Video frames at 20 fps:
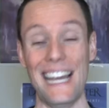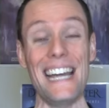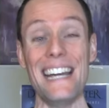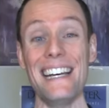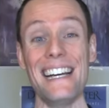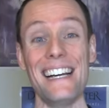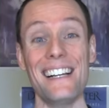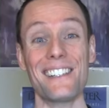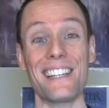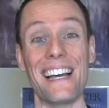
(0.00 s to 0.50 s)

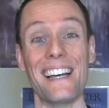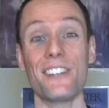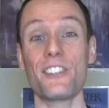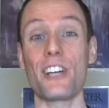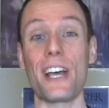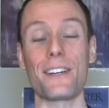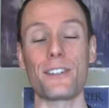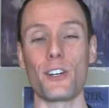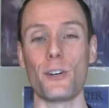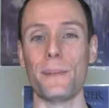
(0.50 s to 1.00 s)
Ladies and
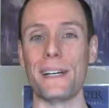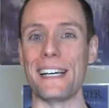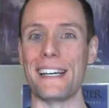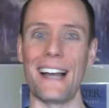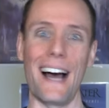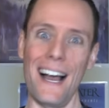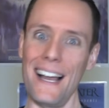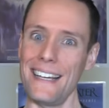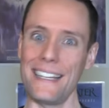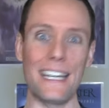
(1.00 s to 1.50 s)

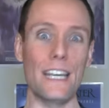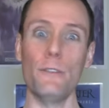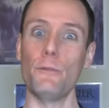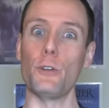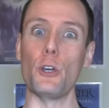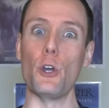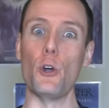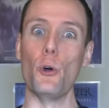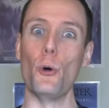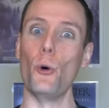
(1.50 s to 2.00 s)
gentlemen, I
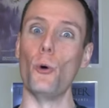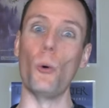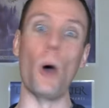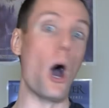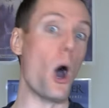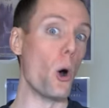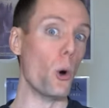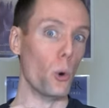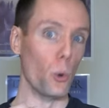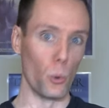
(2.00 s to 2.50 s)
give
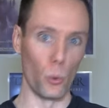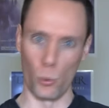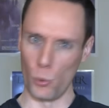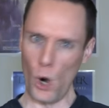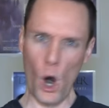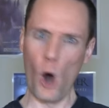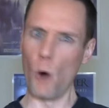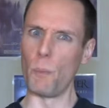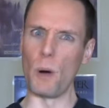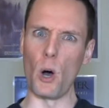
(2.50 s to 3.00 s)
you
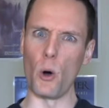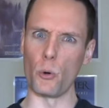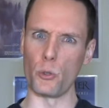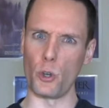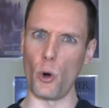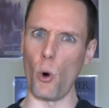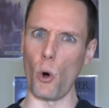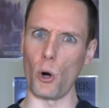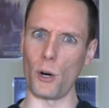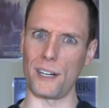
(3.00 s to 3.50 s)

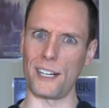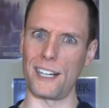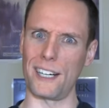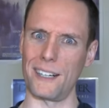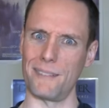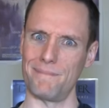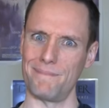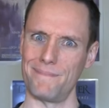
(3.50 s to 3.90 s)
Robodork.